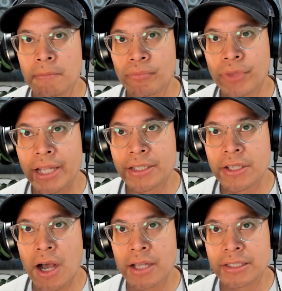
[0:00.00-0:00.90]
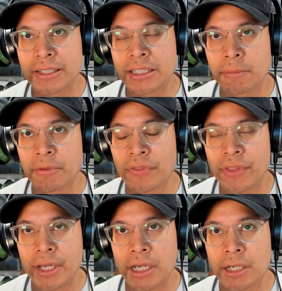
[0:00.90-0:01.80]
that's causing some of
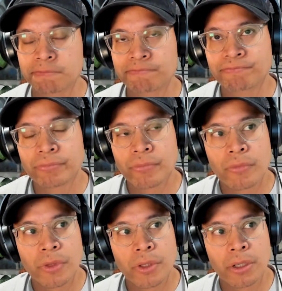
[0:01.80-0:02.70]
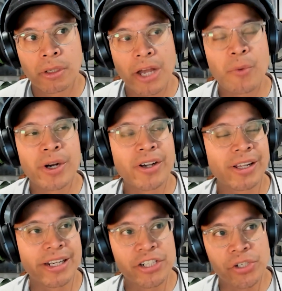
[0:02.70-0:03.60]
the, I don't want to call
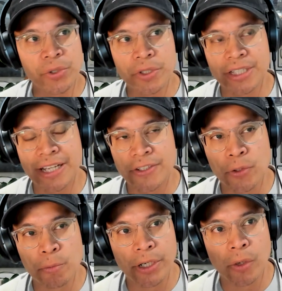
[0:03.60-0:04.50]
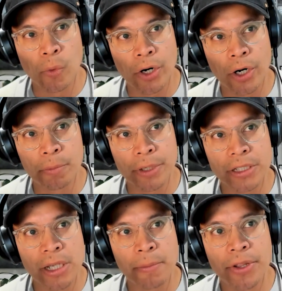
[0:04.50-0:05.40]
it issues because that's too big a word, but
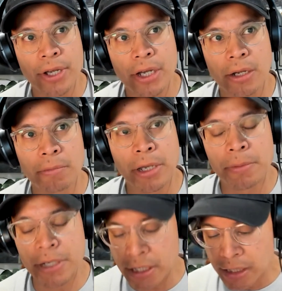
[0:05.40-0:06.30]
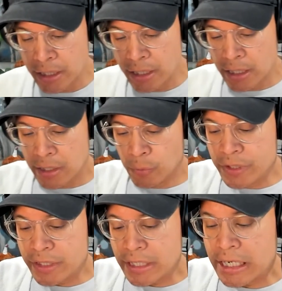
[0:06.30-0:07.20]
some of the maybe
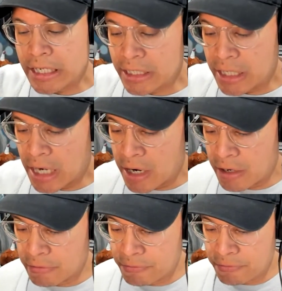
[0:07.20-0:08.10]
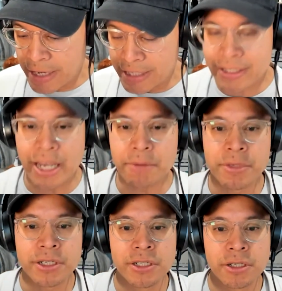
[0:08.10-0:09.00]
receding of
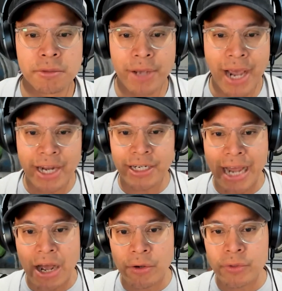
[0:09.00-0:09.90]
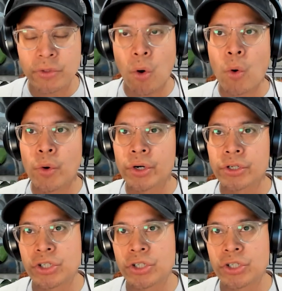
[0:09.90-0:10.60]
excitement behind DAOs? Or do